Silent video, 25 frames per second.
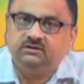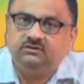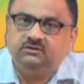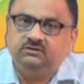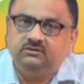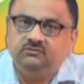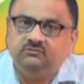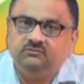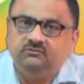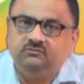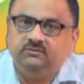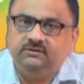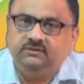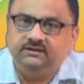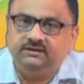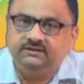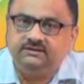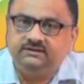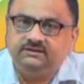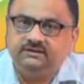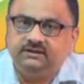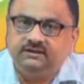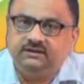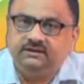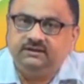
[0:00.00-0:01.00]
through
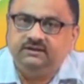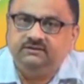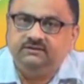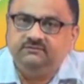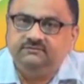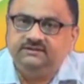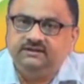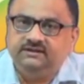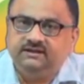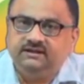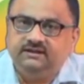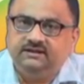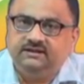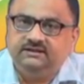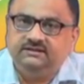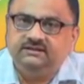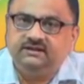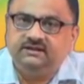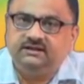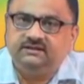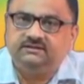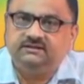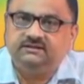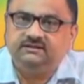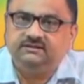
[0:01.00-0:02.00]
which using an
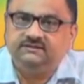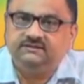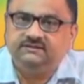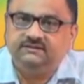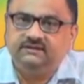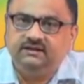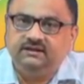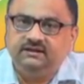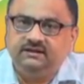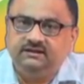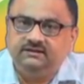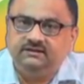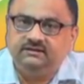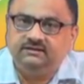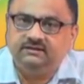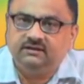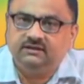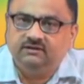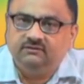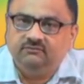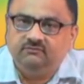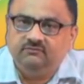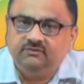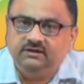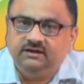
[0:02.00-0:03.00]
injection syringe
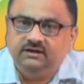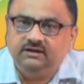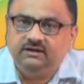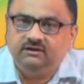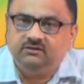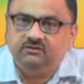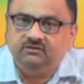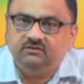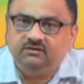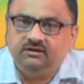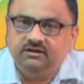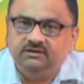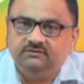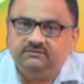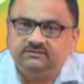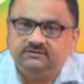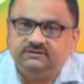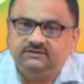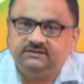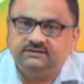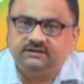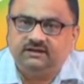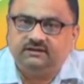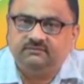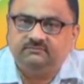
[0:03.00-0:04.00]
we
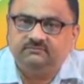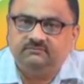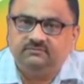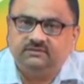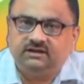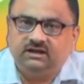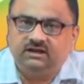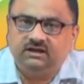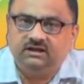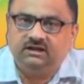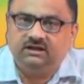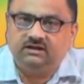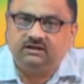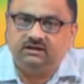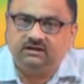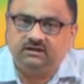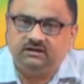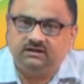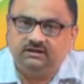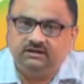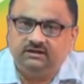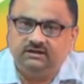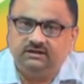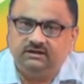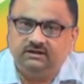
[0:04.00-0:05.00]
introduced some color
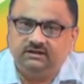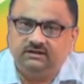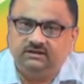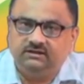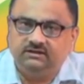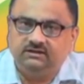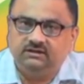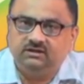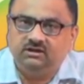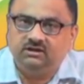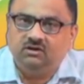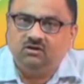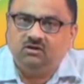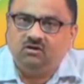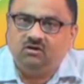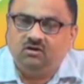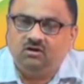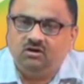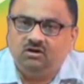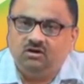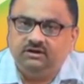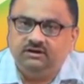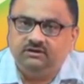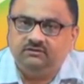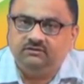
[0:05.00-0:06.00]
in it,
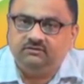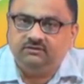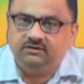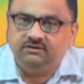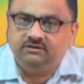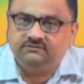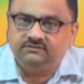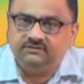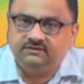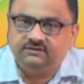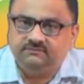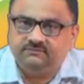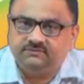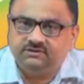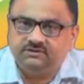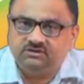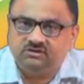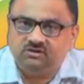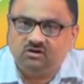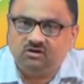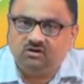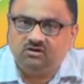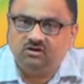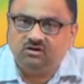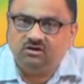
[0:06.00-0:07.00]
or introduced some
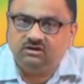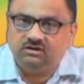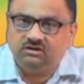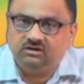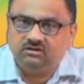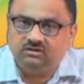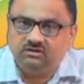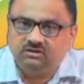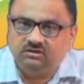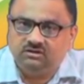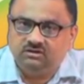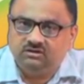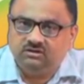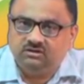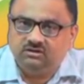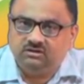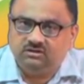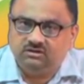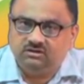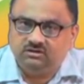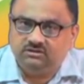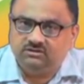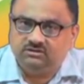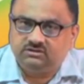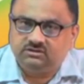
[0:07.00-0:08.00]
salt,
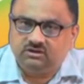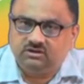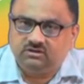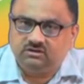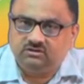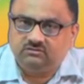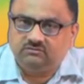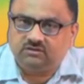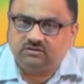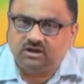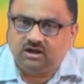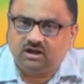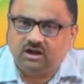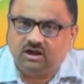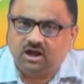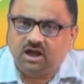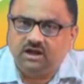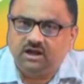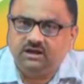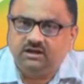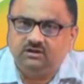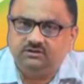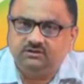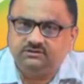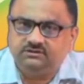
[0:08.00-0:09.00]

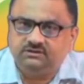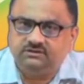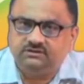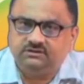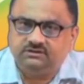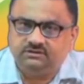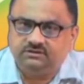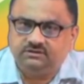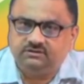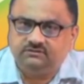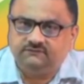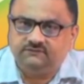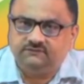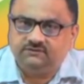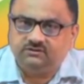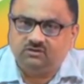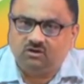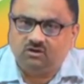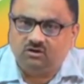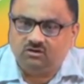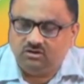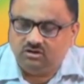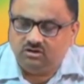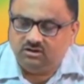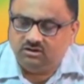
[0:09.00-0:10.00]
high concentration of
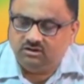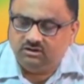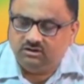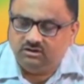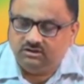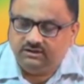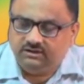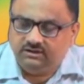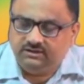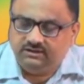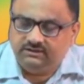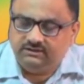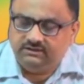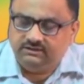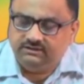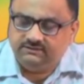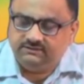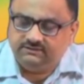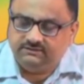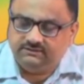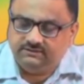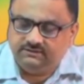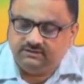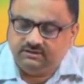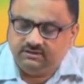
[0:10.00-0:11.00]
salt in
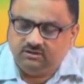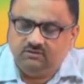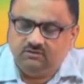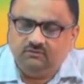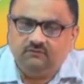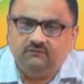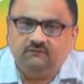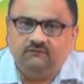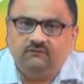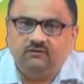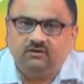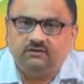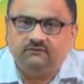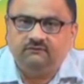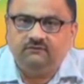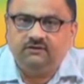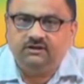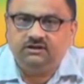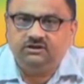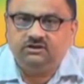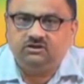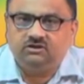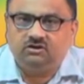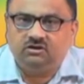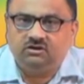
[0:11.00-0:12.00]
this. For a
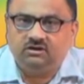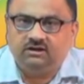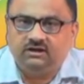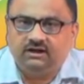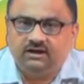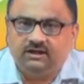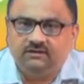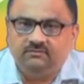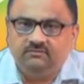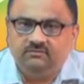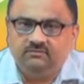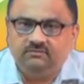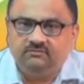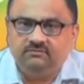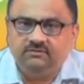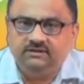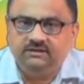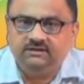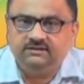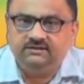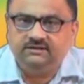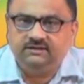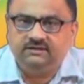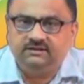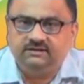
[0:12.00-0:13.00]
very short time we
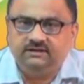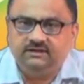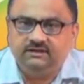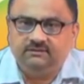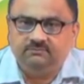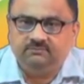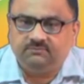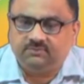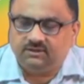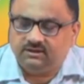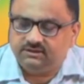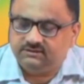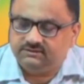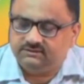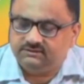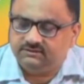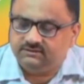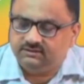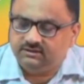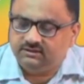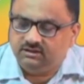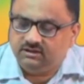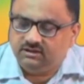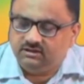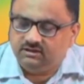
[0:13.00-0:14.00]
injected a pulse.
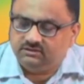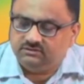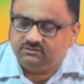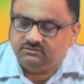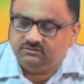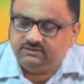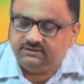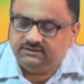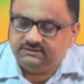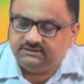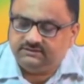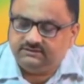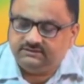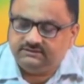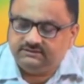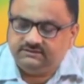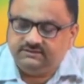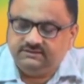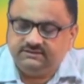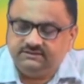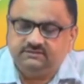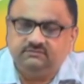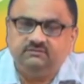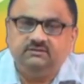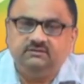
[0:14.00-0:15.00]
So, this
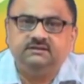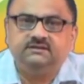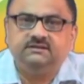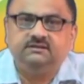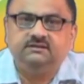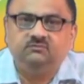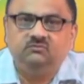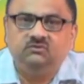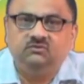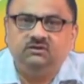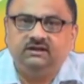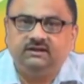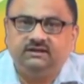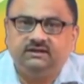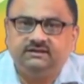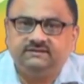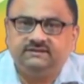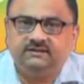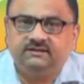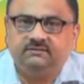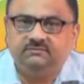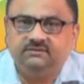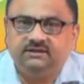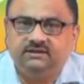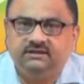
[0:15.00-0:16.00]
will simulate
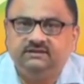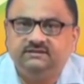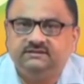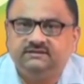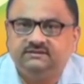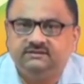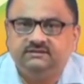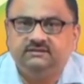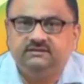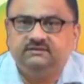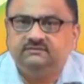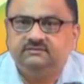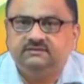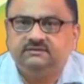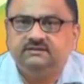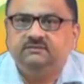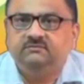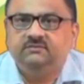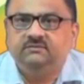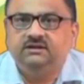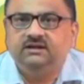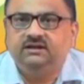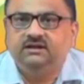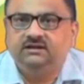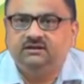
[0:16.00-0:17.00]
something
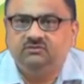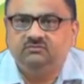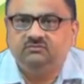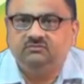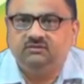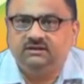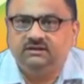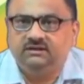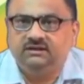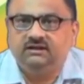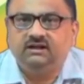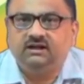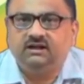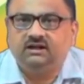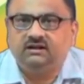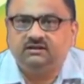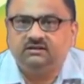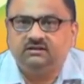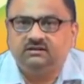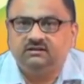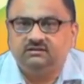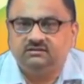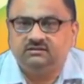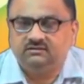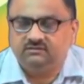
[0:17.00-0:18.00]
similar to a
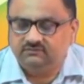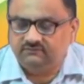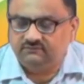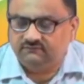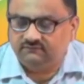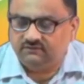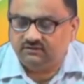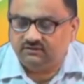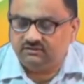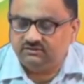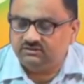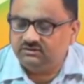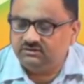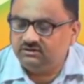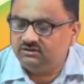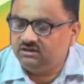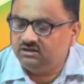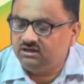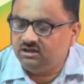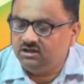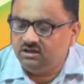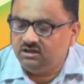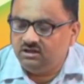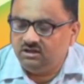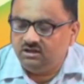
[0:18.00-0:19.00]
Dirac function.
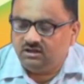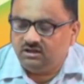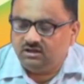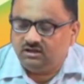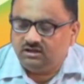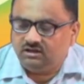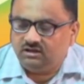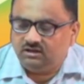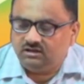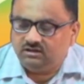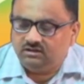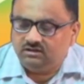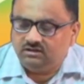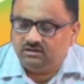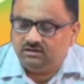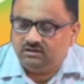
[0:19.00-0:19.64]
There